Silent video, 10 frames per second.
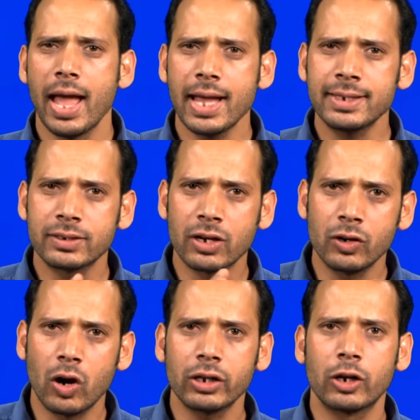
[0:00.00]
A
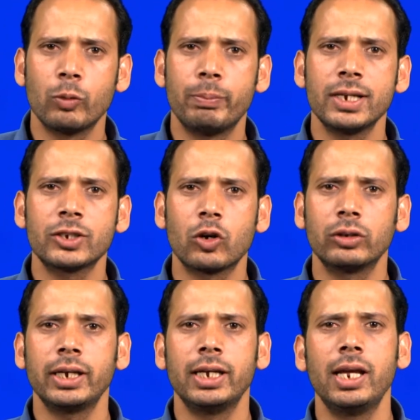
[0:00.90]
standard curve based on
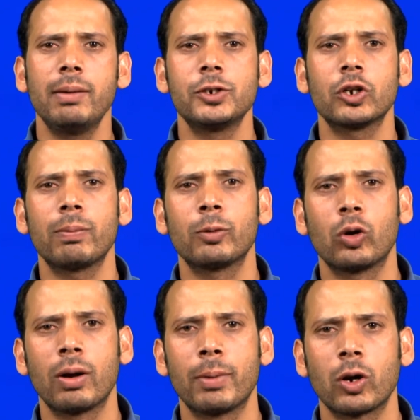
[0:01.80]
the inhibition of
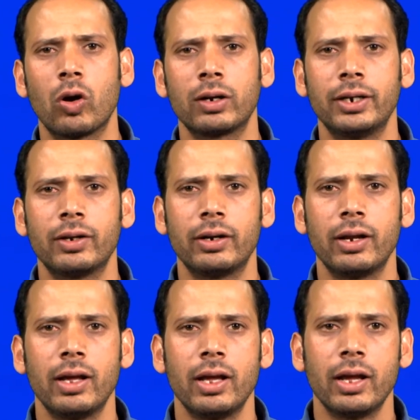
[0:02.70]
cucumber cotyledon
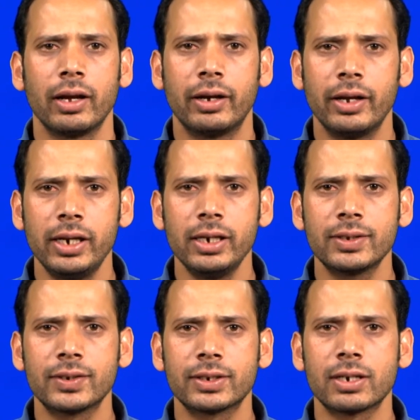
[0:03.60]
greening
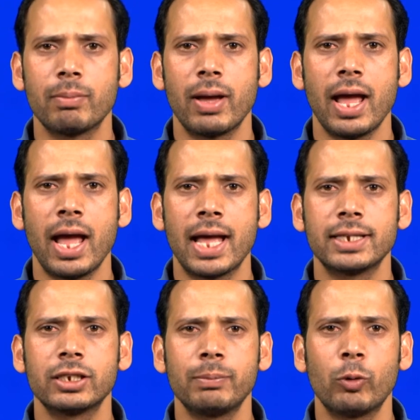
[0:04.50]
system
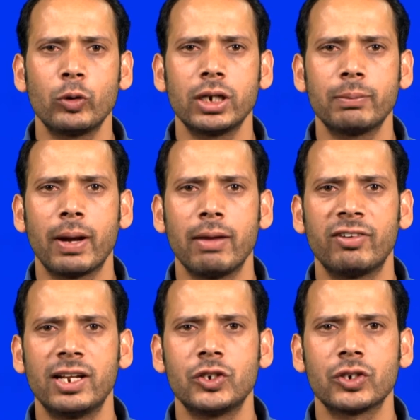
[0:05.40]
as reported by
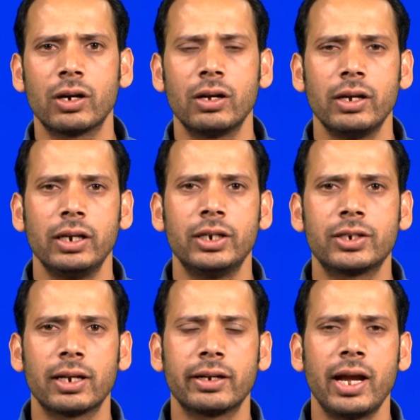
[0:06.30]
Fletcher
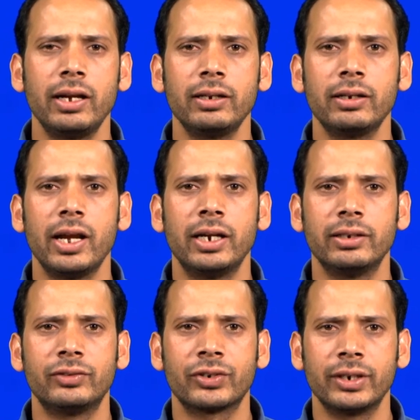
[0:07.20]
till
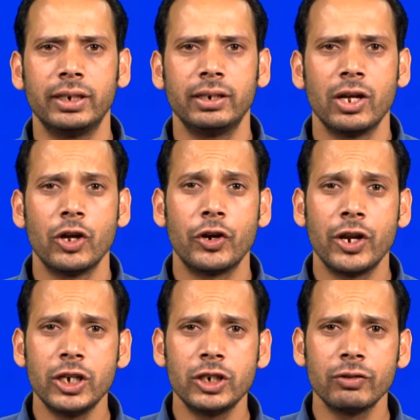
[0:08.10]
1983
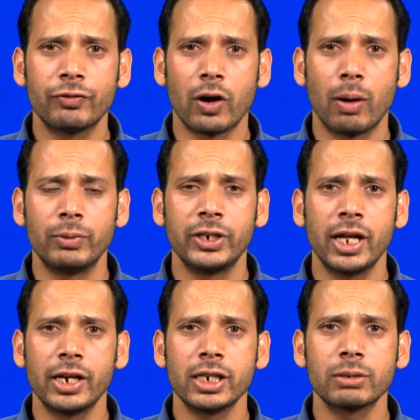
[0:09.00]
ranging from
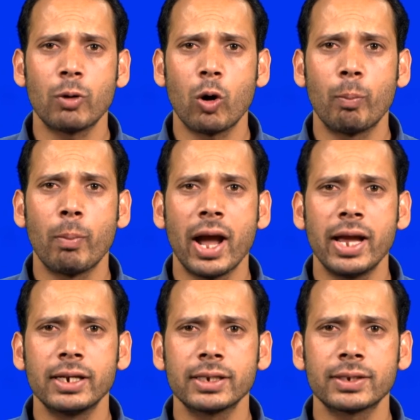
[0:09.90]
10 raised to the power
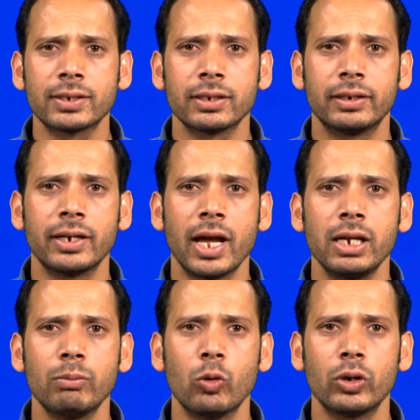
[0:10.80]
minus
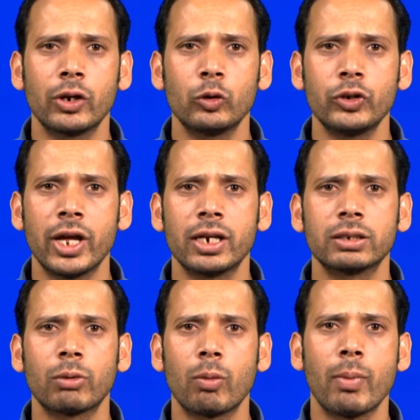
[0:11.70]
9 molar to 10 raised to
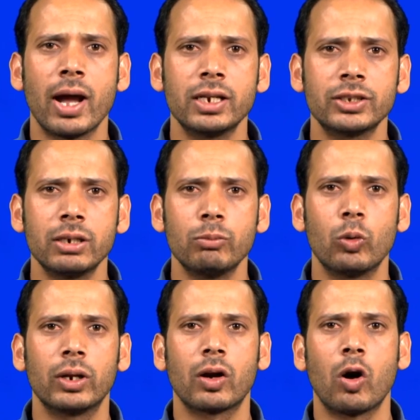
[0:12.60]
the power minus 3
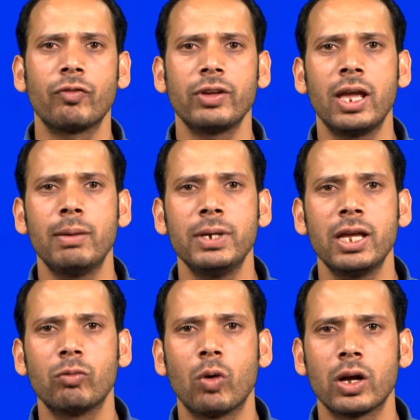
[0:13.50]
molar of
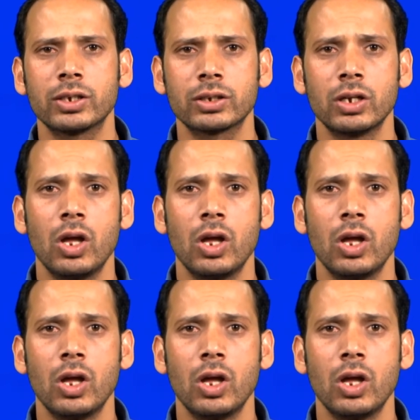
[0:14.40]
ABA was